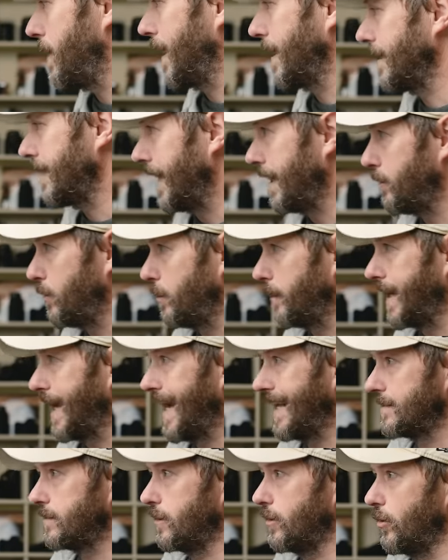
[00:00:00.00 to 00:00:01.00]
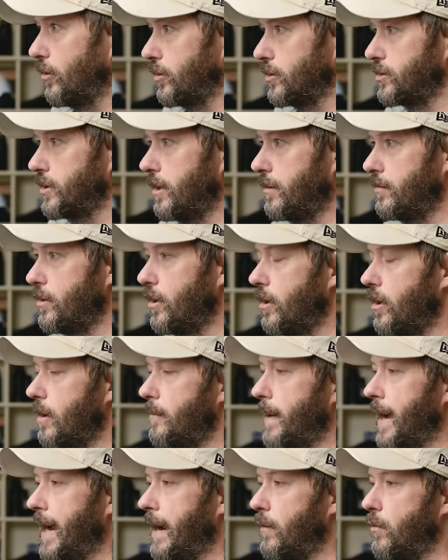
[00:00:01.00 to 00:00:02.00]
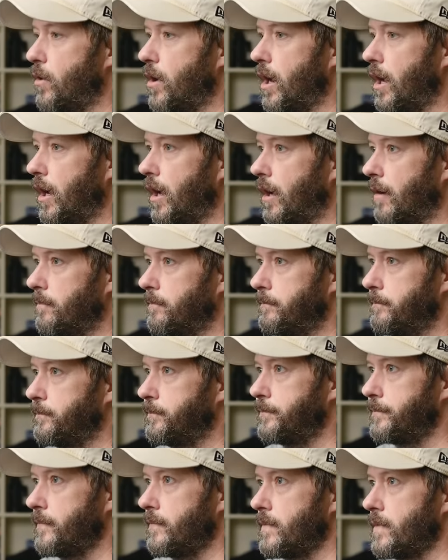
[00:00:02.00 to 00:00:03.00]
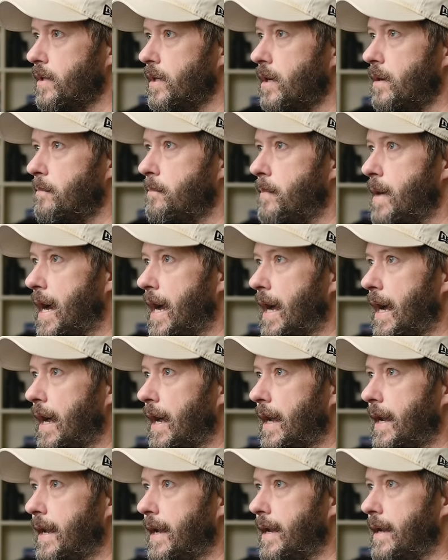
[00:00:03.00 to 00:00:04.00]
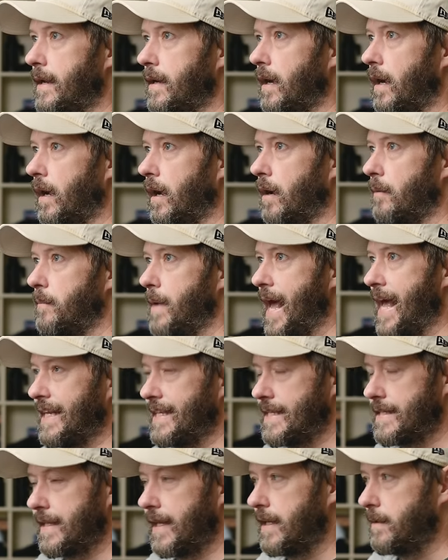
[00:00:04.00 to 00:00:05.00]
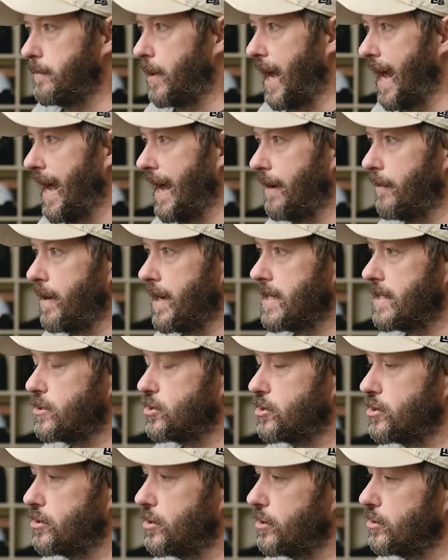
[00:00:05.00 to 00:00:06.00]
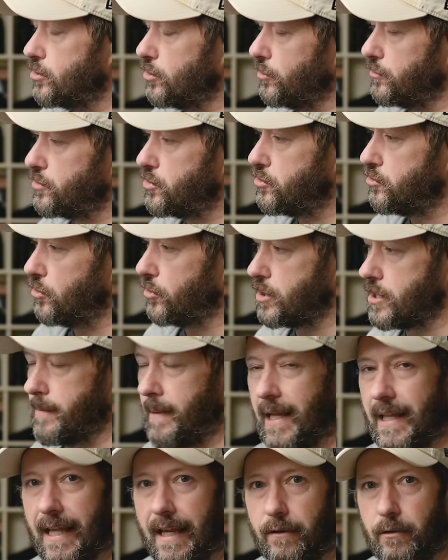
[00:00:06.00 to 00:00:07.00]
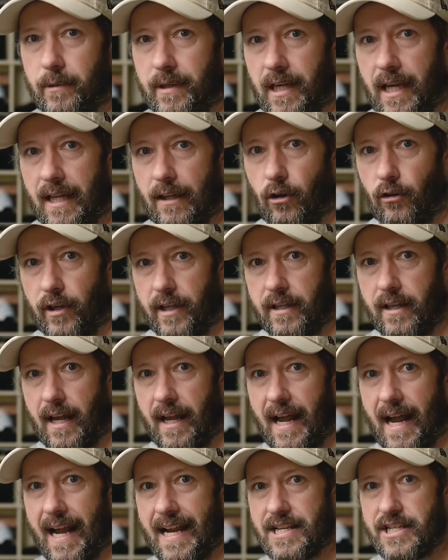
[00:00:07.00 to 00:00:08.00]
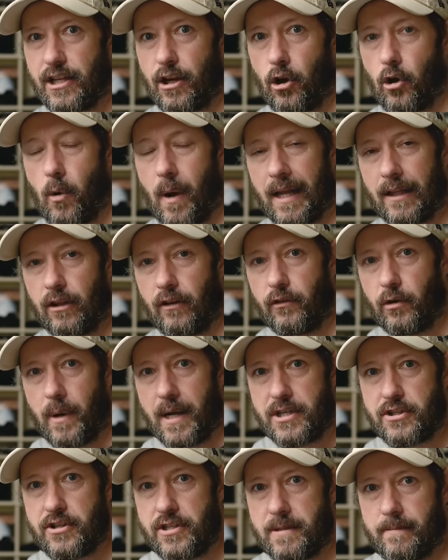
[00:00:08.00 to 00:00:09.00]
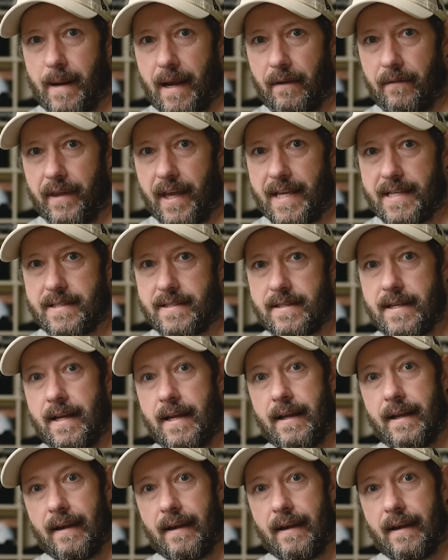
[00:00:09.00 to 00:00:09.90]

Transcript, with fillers: my Lightroom catalog. So not about um, my um, editing, but how I sort of structure my Lightroom catalog. I, I actually got quite a lot of questions about this